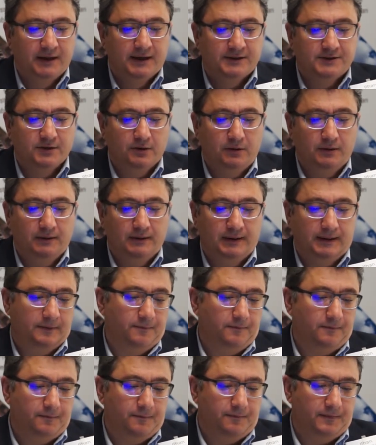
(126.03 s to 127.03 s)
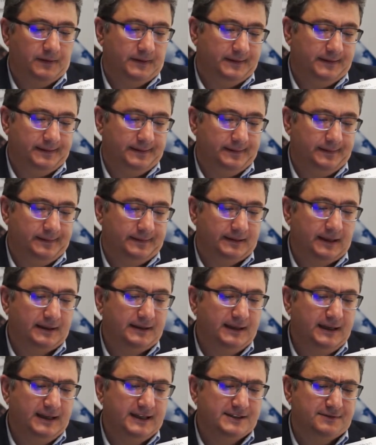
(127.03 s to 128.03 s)
So uh, the
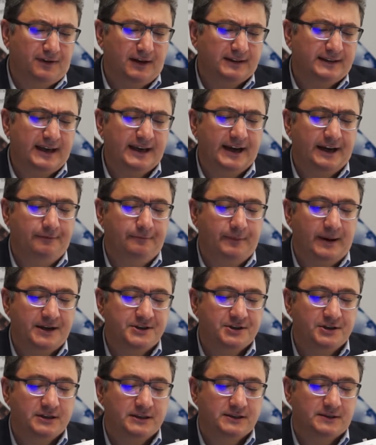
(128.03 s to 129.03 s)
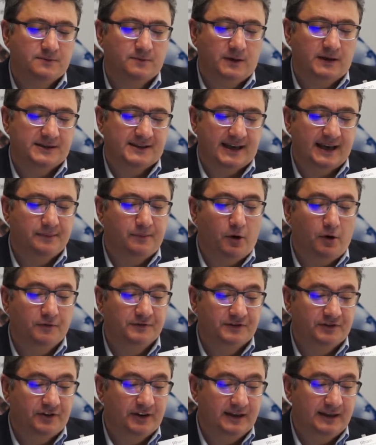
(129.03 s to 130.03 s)
thing is, what they have measured was
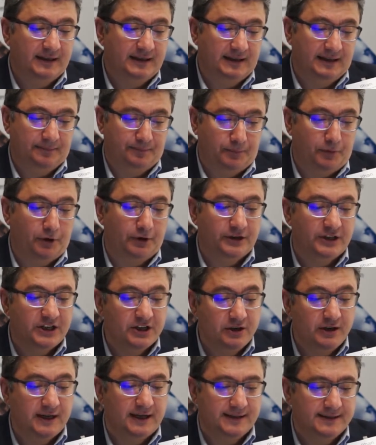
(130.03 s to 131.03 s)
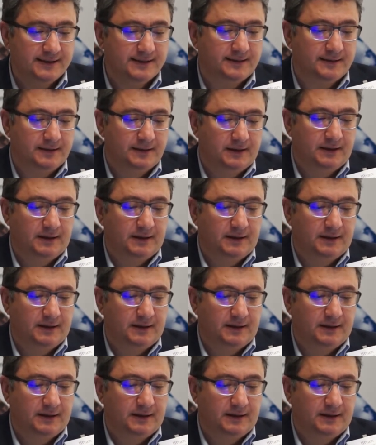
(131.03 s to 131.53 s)
above 3 per unit.